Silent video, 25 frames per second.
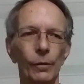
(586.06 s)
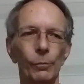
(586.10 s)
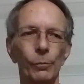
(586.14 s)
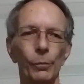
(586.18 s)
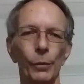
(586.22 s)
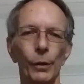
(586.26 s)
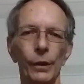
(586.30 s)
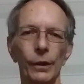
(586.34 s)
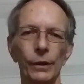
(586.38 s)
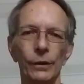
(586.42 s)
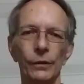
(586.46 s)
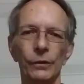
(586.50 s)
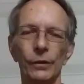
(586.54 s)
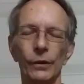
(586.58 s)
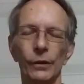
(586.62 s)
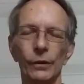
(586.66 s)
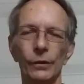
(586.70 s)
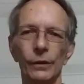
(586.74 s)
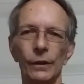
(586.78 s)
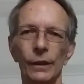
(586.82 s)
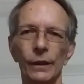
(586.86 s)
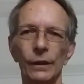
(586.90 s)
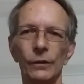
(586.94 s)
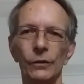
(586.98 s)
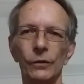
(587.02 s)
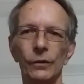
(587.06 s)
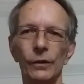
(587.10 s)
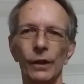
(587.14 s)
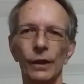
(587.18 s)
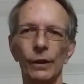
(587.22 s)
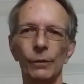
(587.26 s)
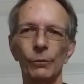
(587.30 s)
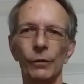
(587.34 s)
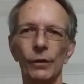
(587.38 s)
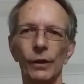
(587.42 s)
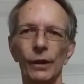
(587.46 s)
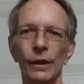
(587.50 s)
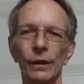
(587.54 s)
But until next
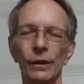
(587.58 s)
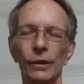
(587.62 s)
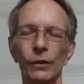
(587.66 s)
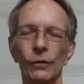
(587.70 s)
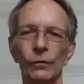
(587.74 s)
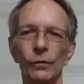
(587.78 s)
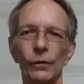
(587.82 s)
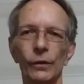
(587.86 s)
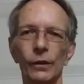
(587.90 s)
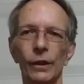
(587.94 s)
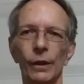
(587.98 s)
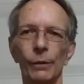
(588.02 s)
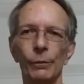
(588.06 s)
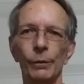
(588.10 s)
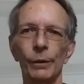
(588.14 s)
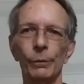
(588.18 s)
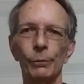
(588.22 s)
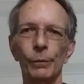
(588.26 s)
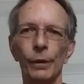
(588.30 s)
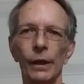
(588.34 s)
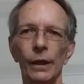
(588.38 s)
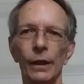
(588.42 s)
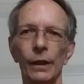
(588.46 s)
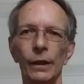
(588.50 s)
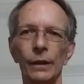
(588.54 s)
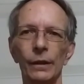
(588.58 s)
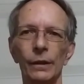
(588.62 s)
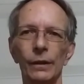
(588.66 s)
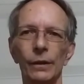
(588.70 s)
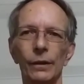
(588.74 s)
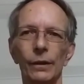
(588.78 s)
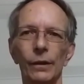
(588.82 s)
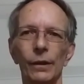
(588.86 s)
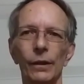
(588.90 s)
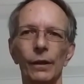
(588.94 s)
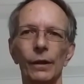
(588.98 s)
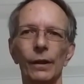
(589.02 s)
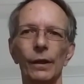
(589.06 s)
time, thank you for coming by,
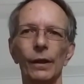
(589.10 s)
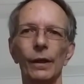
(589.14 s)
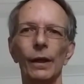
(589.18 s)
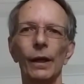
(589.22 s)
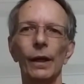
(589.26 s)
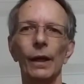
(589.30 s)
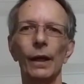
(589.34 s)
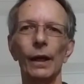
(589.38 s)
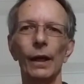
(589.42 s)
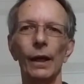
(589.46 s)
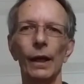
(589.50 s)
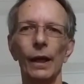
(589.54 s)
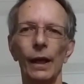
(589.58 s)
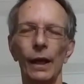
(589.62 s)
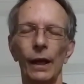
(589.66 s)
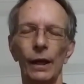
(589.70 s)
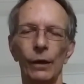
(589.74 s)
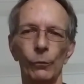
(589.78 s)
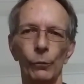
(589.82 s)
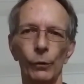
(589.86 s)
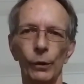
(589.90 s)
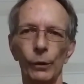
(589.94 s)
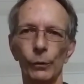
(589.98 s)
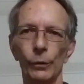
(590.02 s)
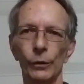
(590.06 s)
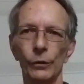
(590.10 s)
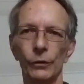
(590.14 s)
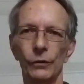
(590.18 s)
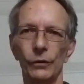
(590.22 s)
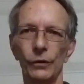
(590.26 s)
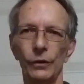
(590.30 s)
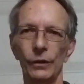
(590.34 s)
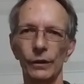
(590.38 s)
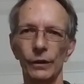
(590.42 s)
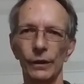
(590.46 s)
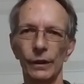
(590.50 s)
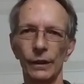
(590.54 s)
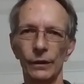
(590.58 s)
and we will see
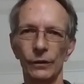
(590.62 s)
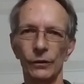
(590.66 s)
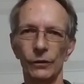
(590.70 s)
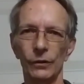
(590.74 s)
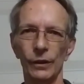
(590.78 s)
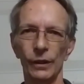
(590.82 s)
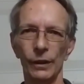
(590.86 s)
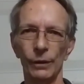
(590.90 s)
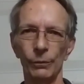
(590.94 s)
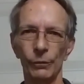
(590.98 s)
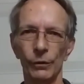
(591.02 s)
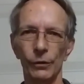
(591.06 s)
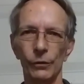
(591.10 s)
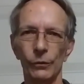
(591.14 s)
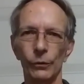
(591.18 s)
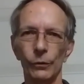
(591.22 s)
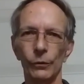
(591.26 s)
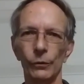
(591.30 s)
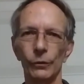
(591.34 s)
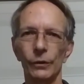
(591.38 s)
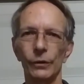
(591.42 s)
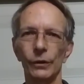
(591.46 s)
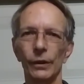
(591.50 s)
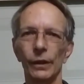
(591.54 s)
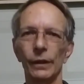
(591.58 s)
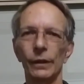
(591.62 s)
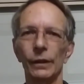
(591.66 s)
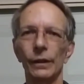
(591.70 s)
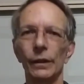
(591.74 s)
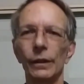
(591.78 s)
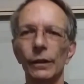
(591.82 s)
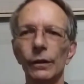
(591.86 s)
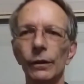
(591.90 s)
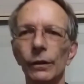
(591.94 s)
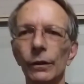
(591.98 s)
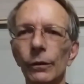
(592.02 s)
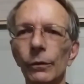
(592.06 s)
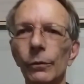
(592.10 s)
you next time through. Take care.